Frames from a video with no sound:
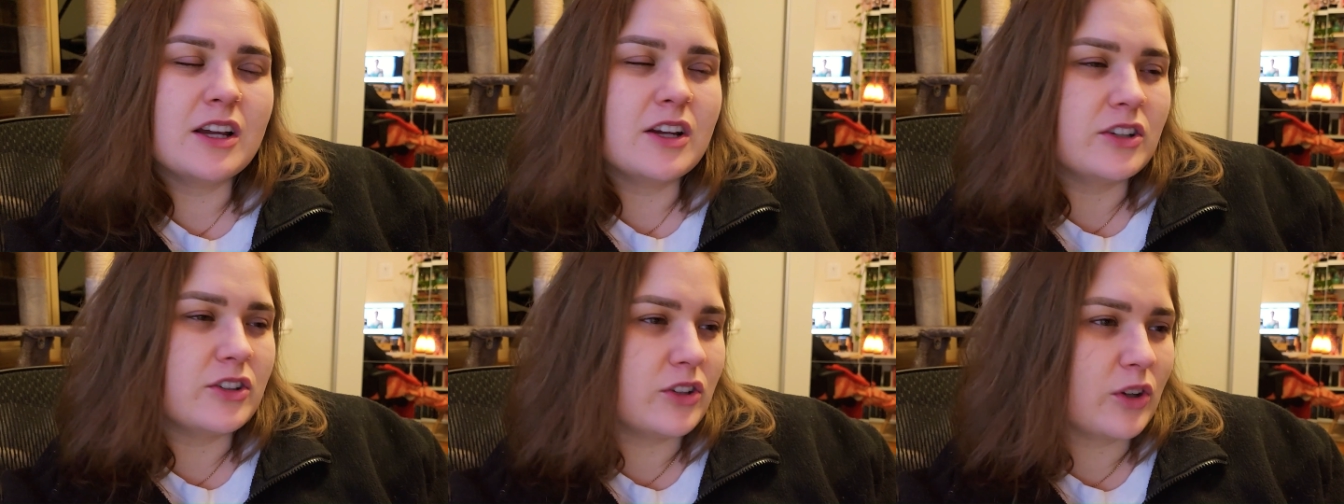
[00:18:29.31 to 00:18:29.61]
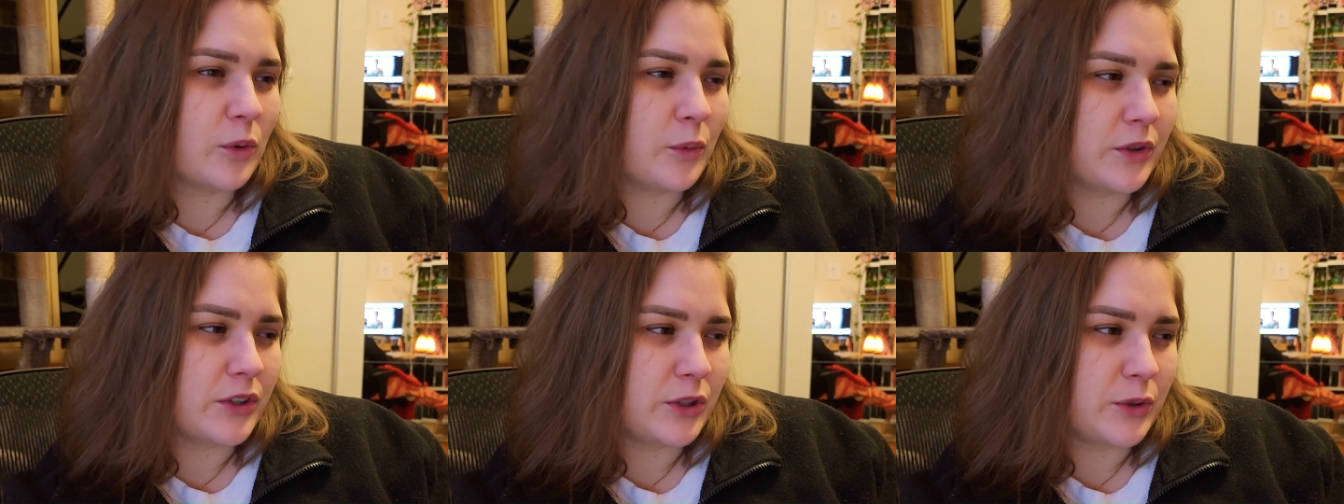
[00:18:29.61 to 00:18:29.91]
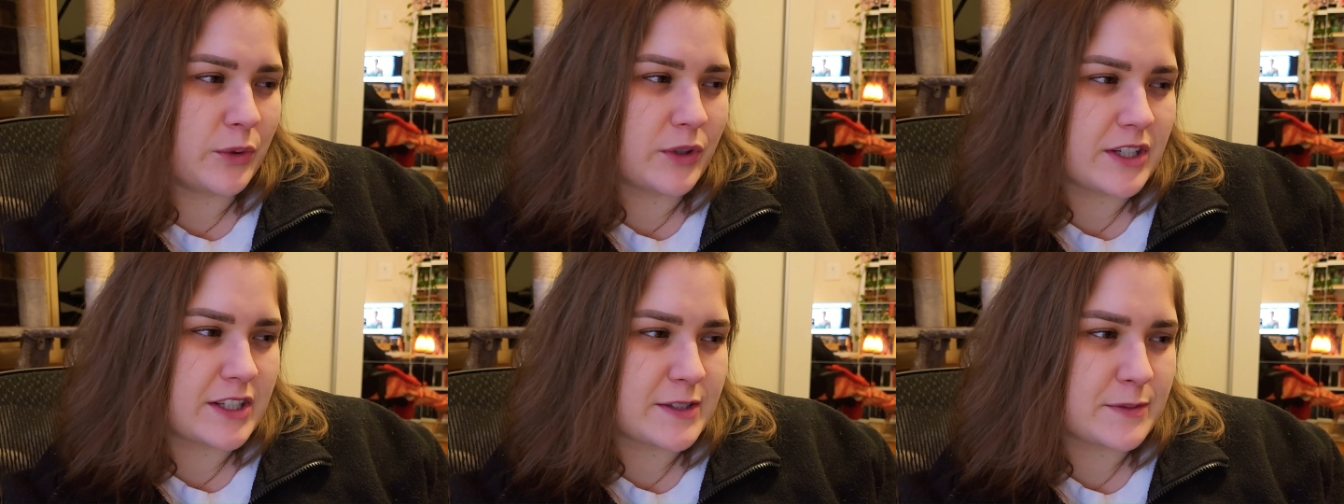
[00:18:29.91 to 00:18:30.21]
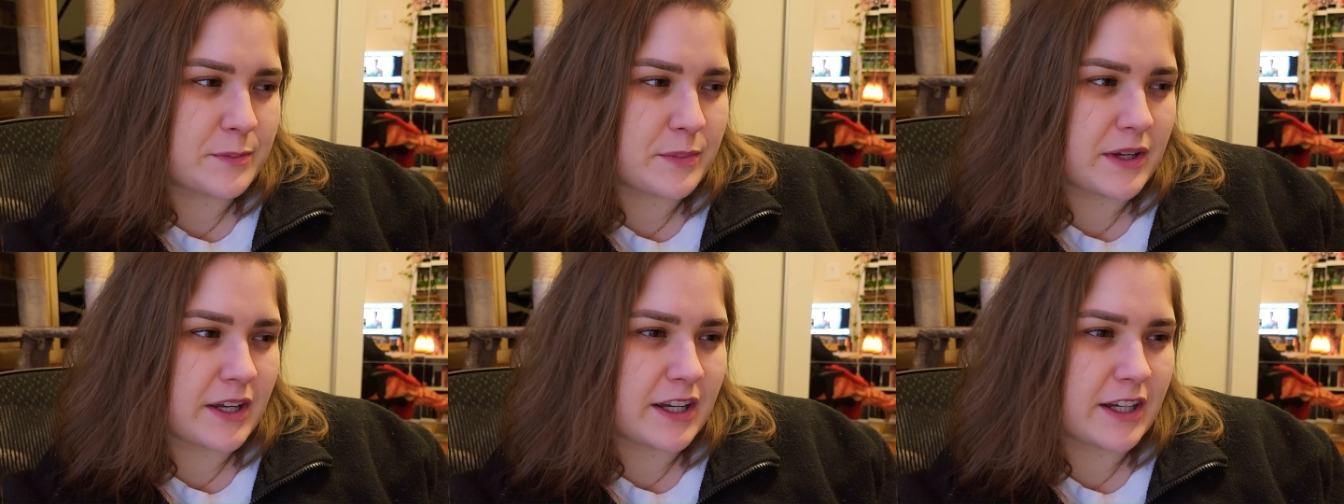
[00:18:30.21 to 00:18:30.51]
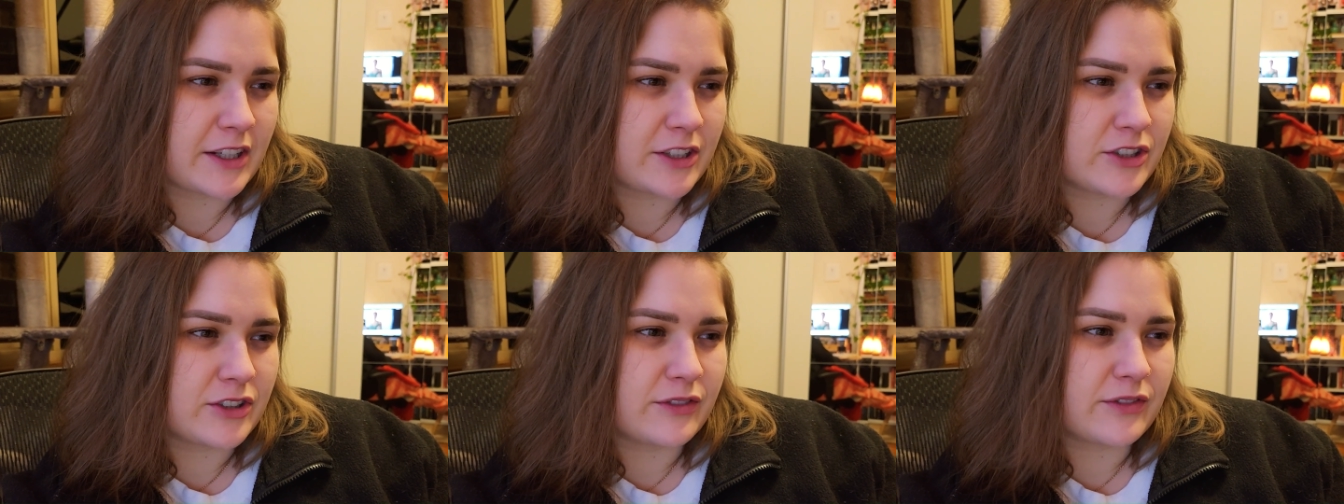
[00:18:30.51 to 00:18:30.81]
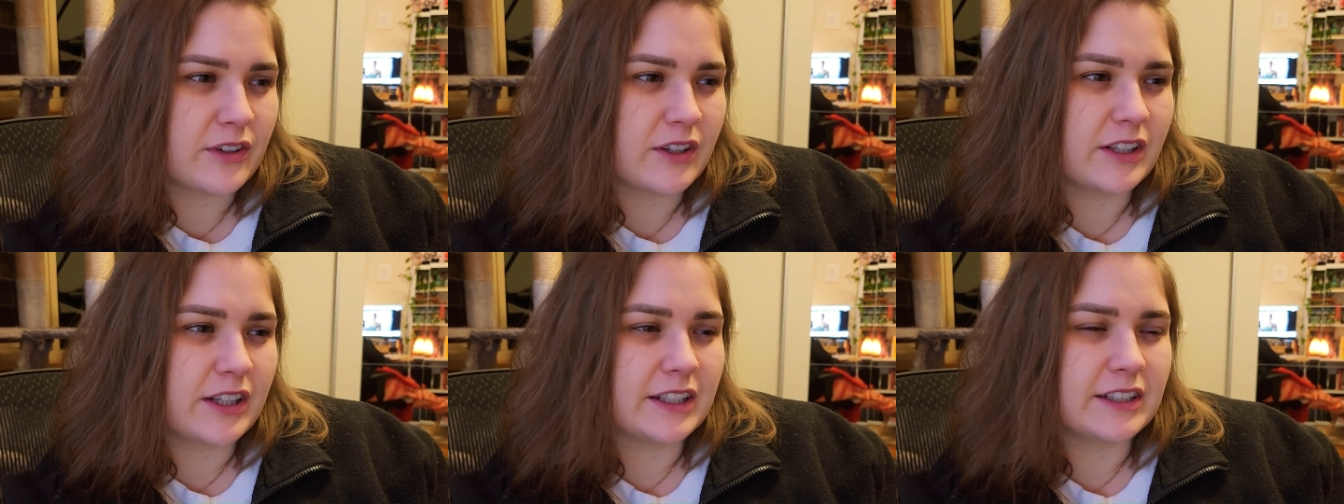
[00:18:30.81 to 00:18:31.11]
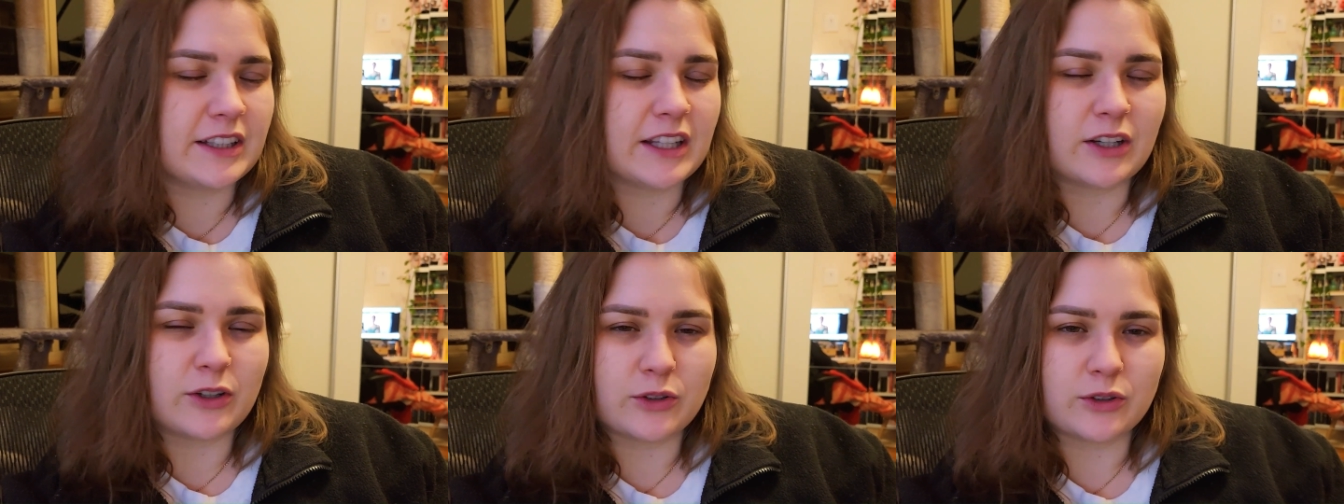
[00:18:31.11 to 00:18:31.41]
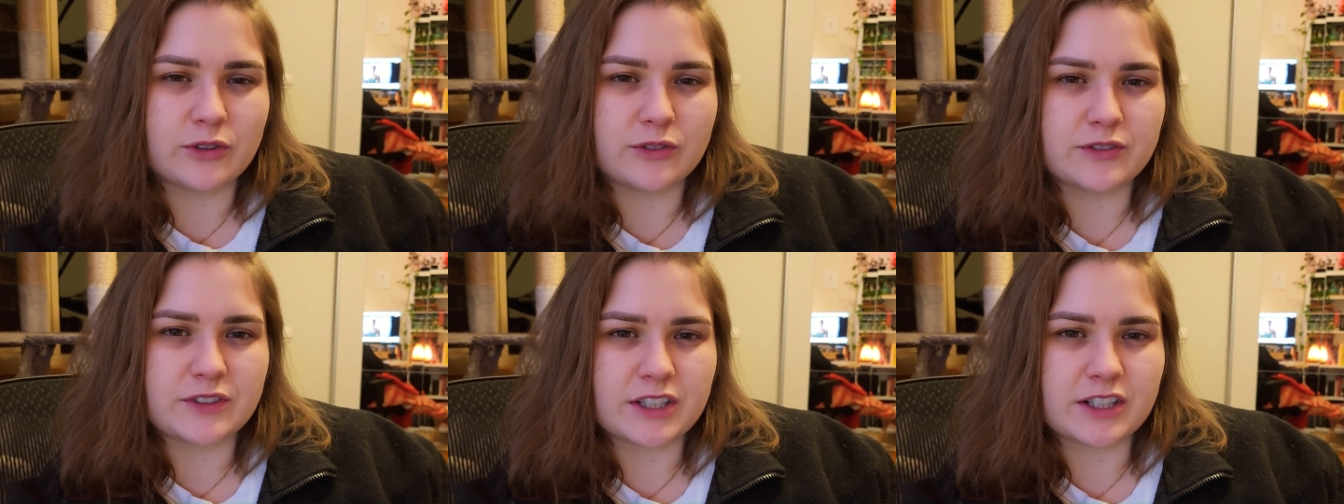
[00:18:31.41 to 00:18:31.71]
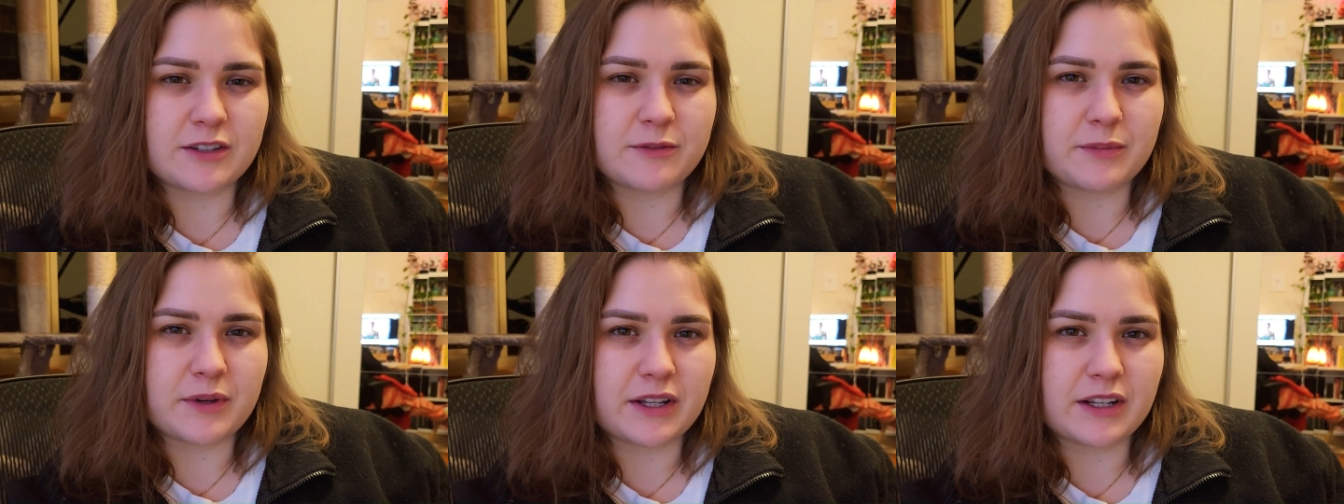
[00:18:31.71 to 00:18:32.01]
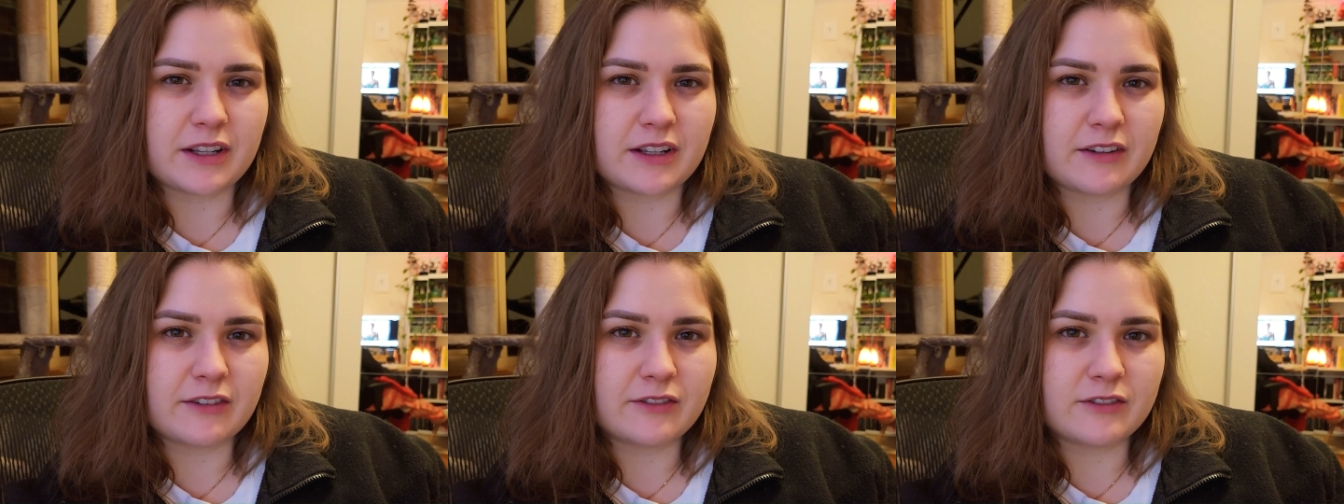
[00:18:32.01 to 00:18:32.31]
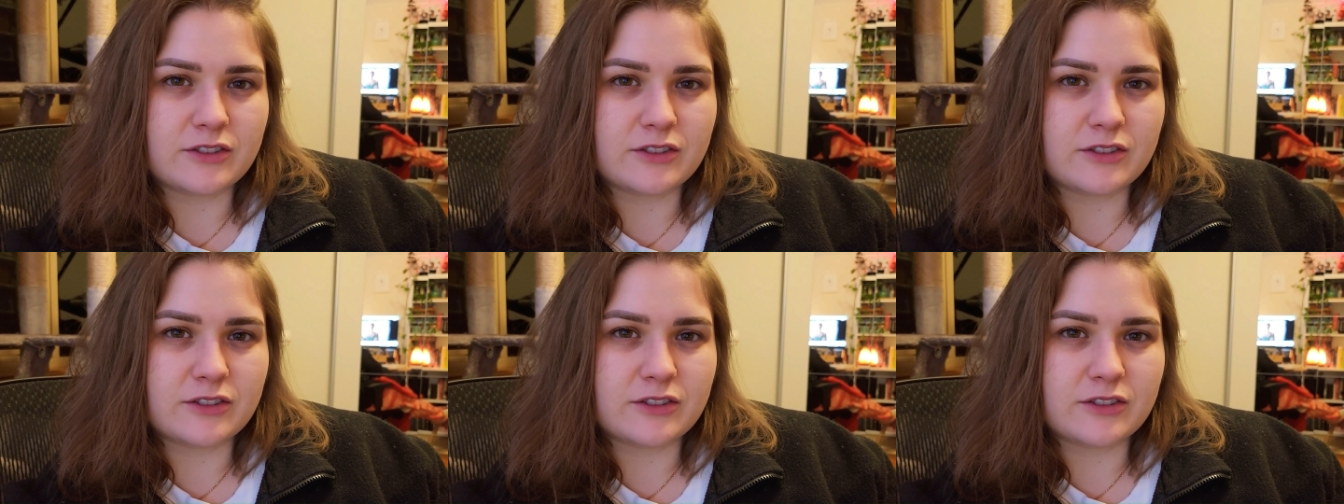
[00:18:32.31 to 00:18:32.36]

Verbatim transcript: not what you expect you felt like they could have done a better